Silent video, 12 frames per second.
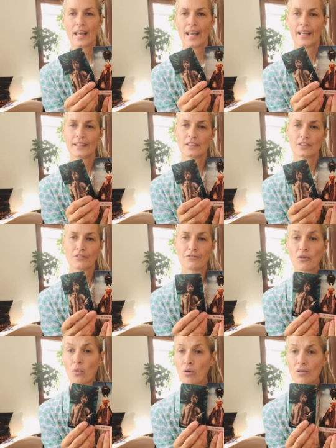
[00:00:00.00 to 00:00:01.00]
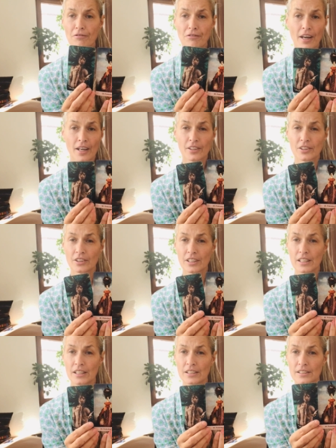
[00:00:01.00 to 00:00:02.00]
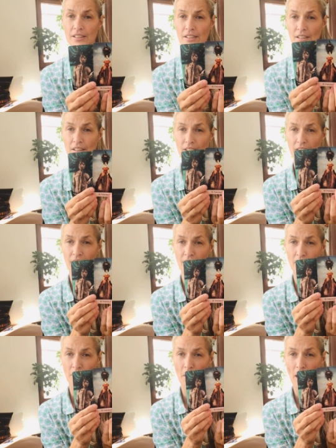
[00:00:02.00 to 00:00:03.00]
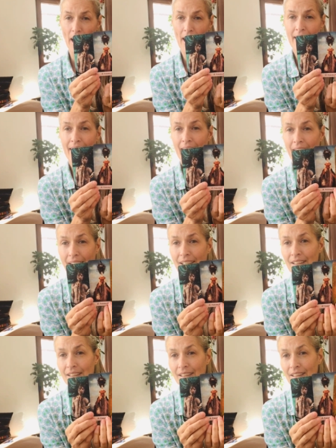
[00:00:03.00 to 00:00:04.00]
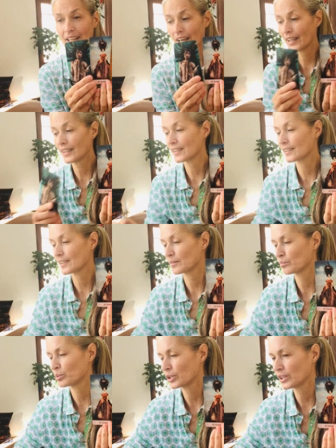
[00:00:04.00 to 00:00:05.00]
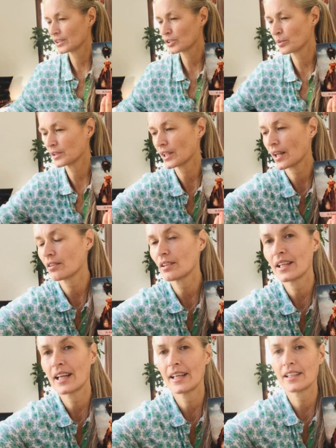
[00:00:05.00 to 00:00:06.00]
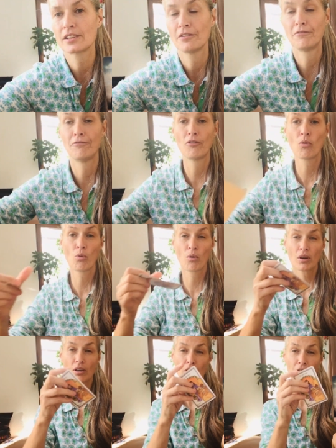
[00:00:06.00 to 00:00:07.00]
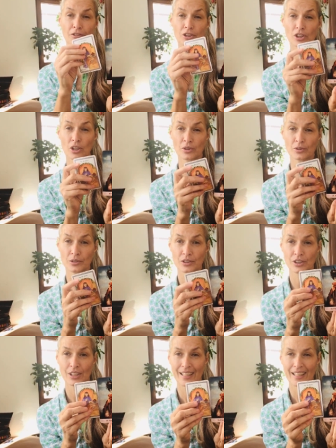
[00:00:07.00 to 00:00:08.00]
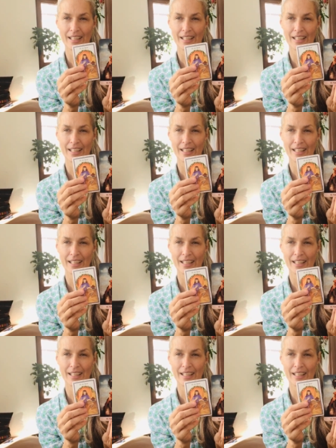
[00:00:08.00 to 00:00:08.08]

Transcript: And the four of fire is again like, I'm putting this one down, like the four of stones.